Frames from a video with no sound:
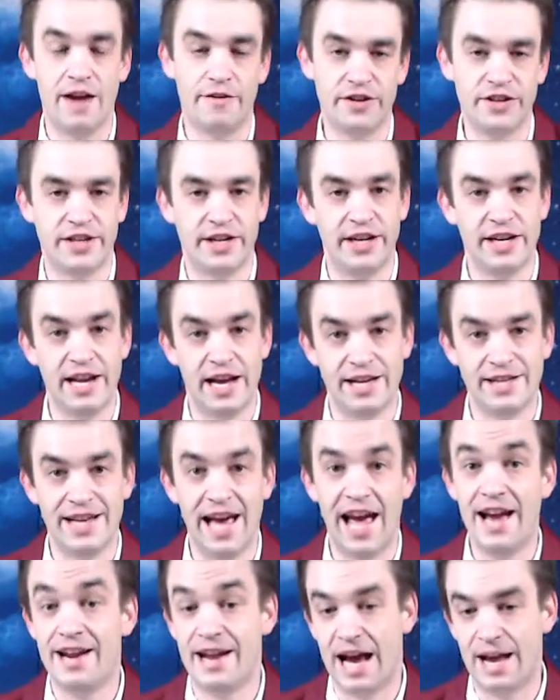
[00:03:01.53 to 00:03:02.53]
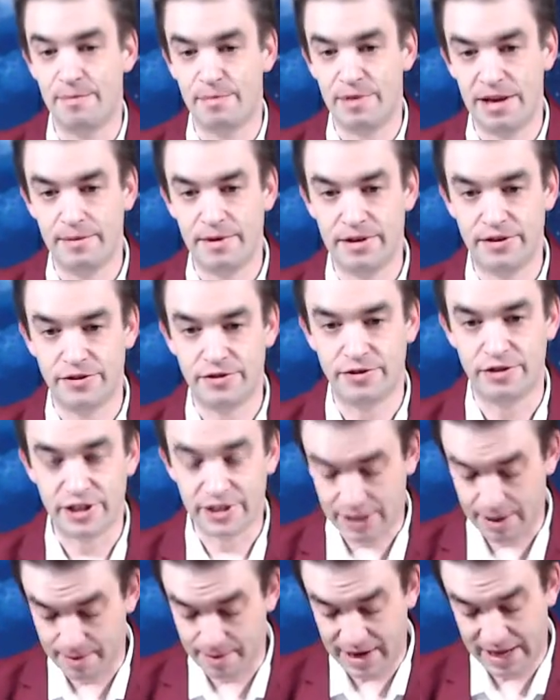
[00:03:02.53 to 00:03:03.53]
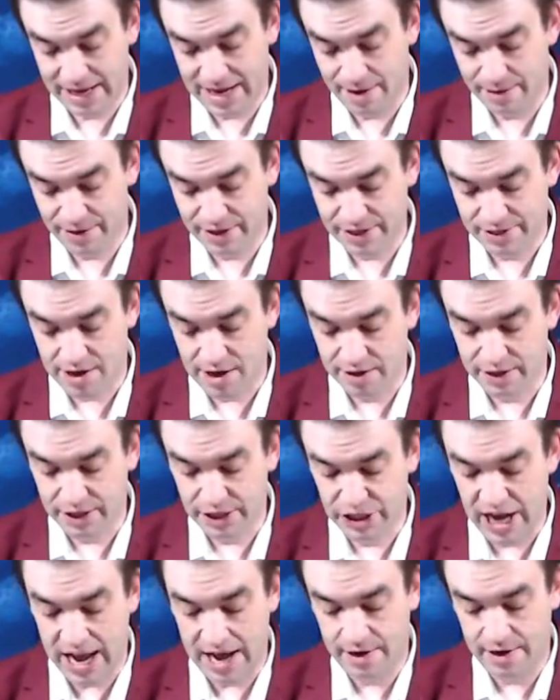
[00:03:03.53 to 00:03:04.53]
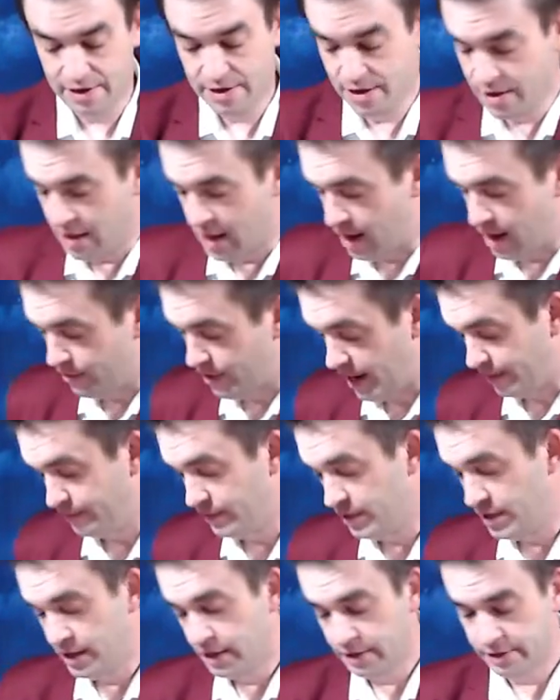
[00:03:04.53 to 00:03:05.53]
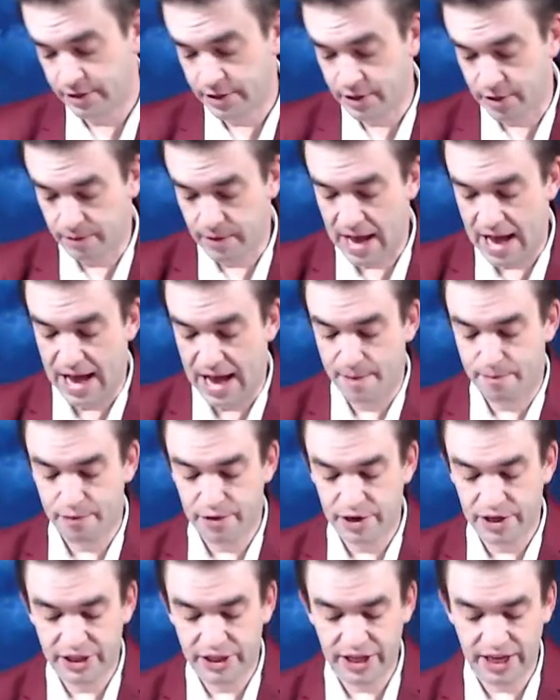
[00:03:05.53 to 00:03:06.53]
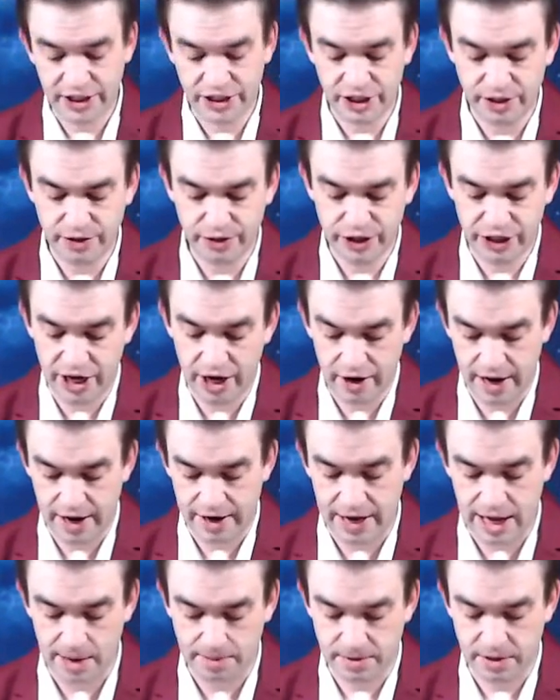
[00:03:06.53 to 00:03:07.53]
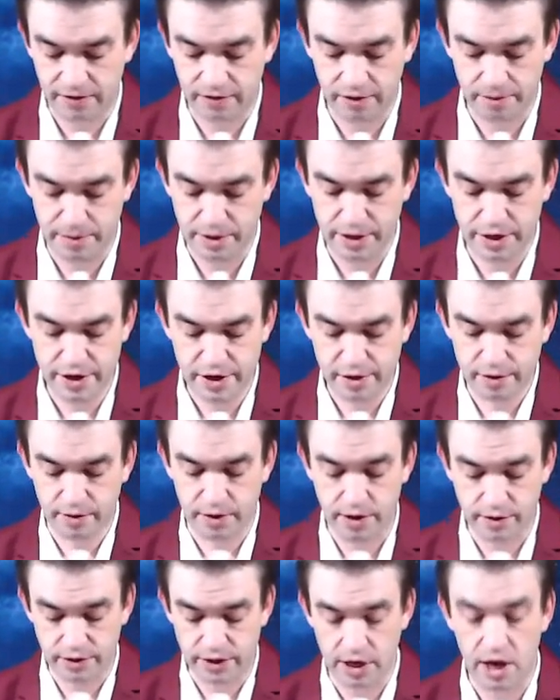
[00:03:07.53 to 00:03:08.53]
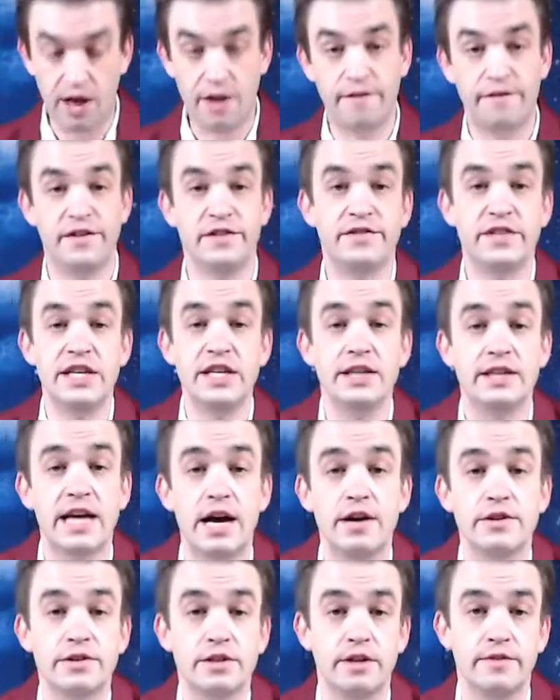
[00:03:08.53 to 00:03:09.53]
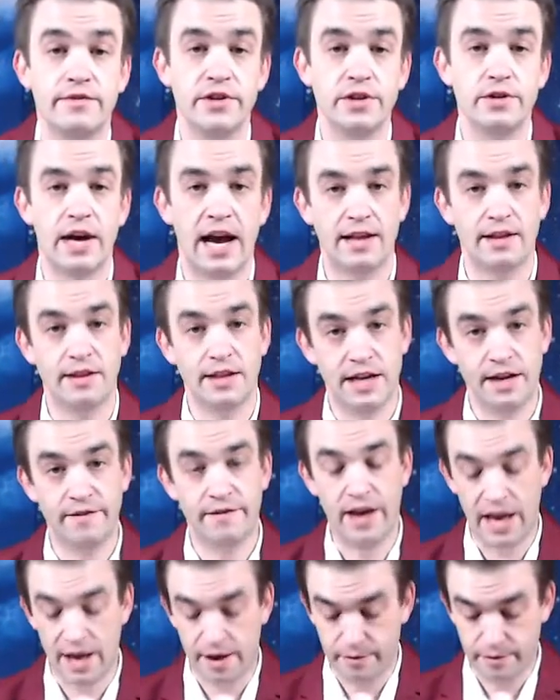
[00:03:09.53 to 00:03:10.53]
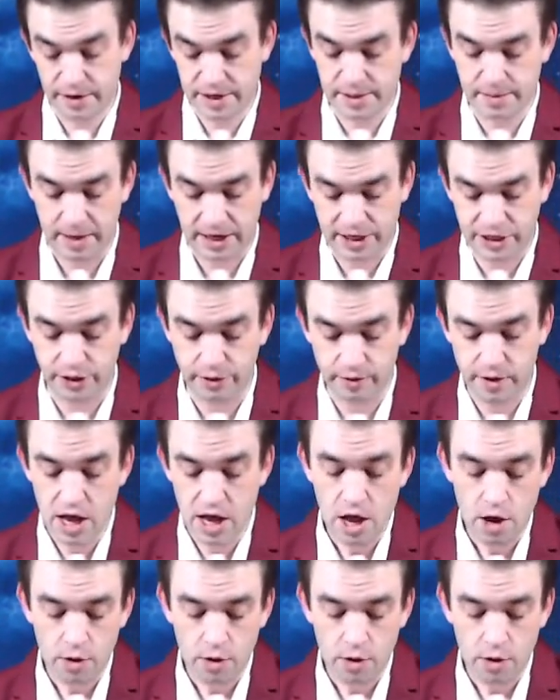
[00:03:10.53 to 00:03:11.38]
Every Sunday night at 9 p.m. Eastern. Just come and hang out with us all in the chat. All right. So I appreciate you. Share and help the familiar grow. To all 15,000 of you, I love and respect you.